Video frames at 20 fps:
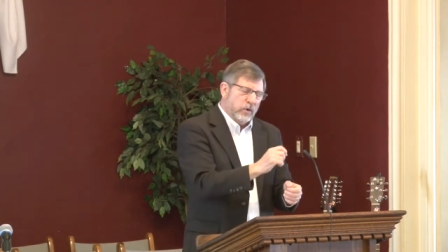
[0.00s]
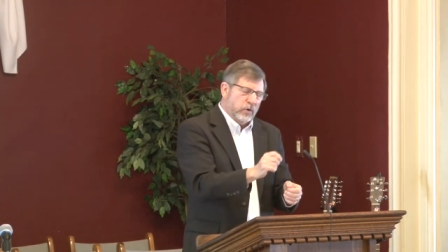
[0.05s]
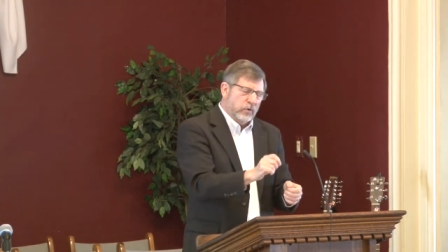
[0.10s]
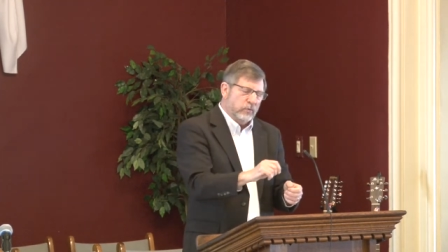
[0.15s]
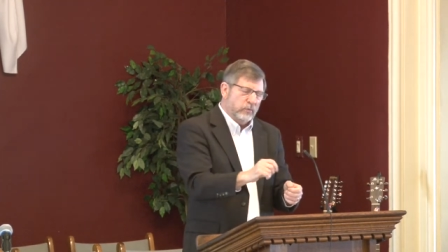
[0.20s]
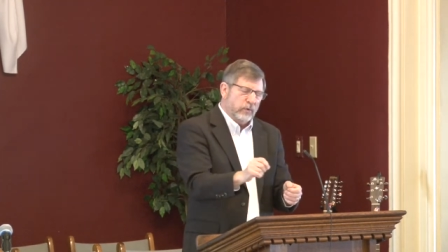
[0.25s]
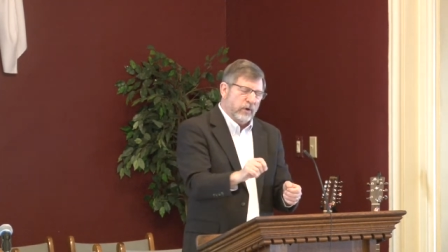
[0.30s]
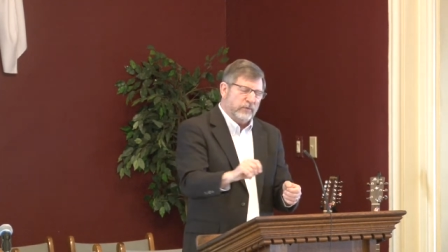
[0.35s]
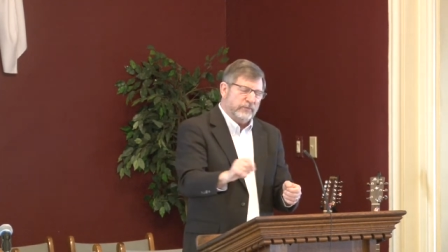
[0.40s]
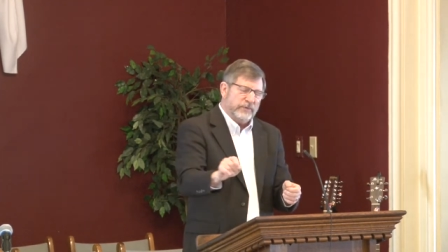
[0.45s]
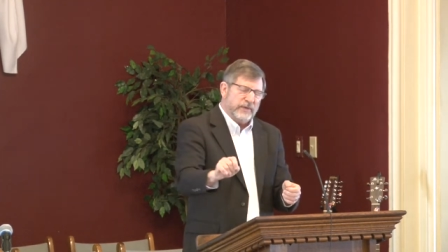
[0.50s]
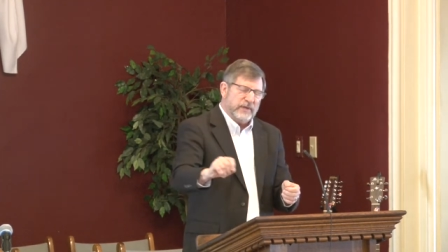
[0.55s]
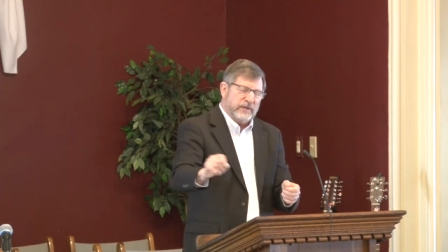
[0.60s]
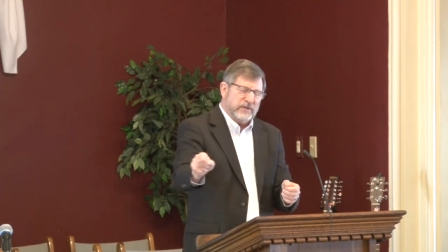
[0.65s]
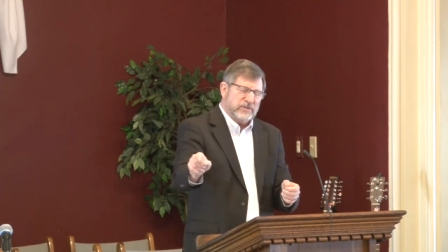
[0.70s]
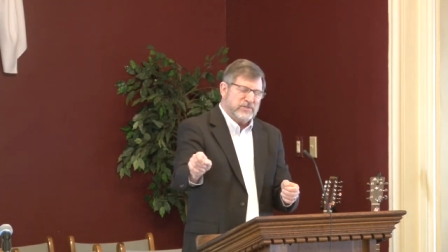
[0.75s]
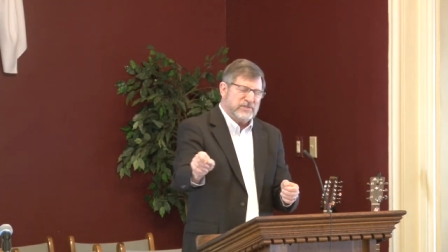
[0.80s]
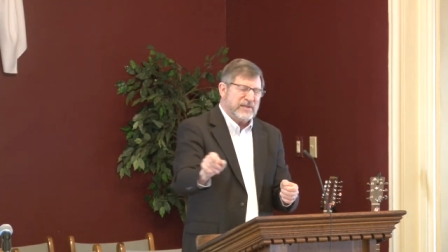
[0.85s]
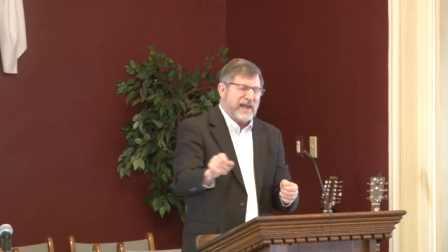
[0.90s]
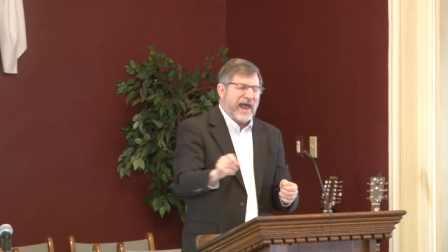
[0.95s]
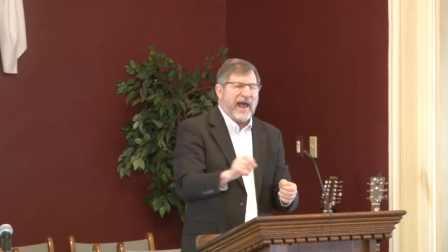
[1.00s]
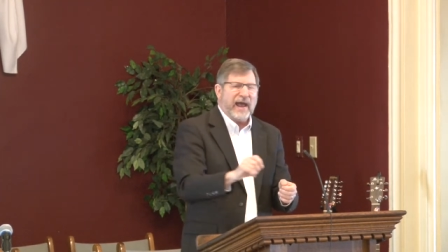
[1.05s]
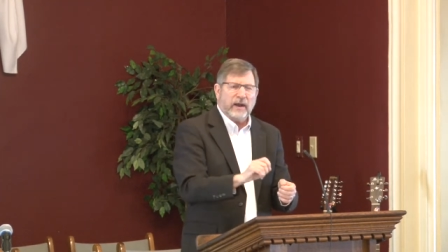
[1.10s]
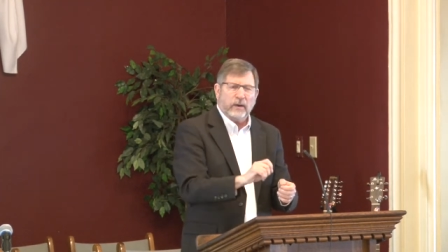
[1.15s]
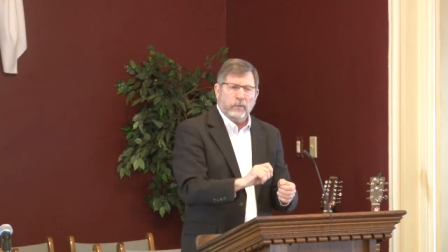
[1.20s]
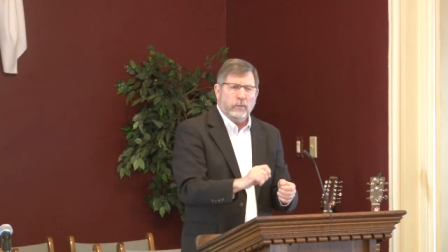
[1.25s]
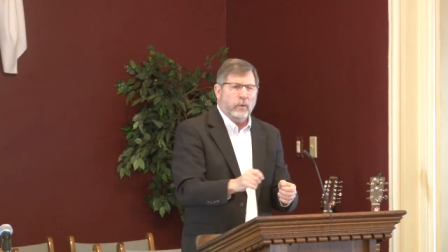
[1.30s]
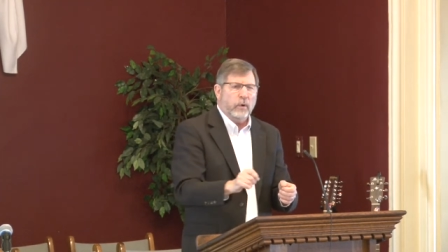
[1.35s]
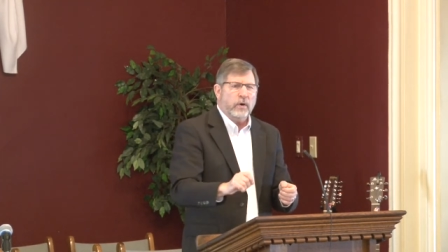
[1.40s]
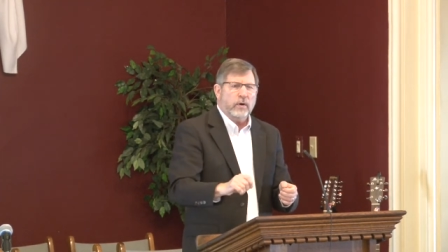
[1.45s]
who wrote the
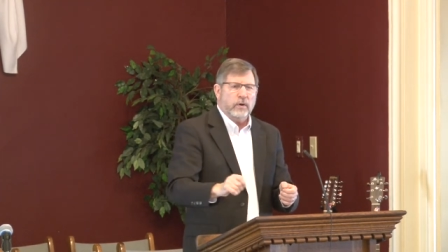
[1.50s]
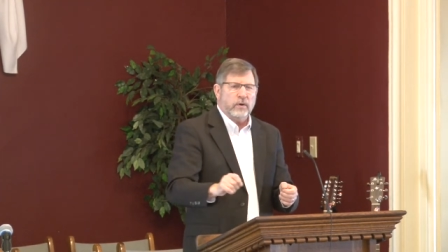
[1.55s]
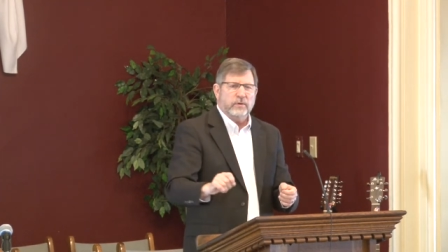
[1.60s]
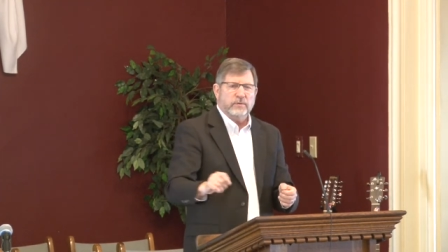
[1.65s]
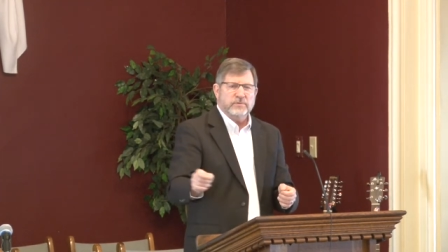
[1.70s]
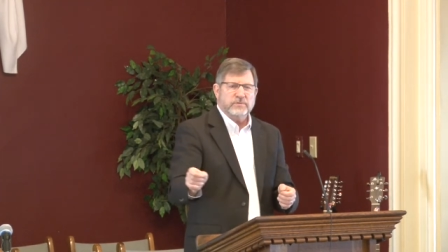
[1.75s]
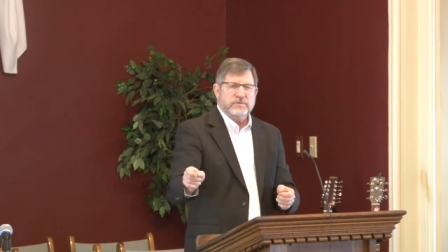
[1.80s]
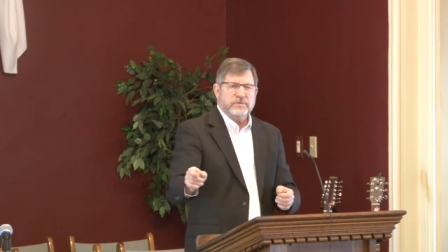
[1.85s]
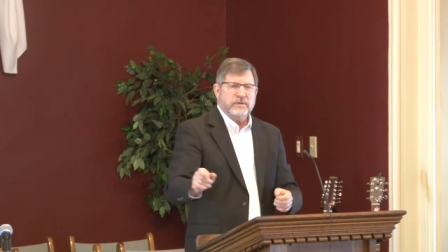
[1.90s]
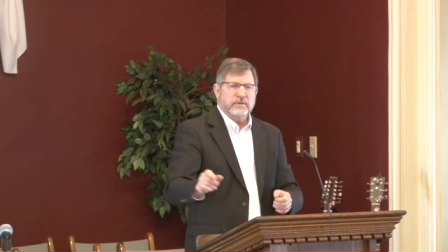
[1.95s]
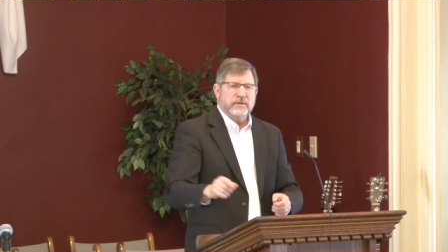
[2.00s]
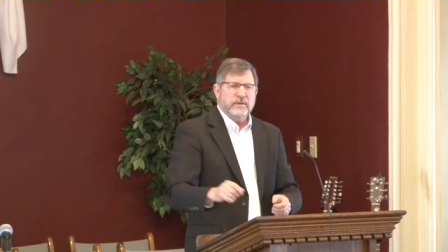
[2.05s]
exact words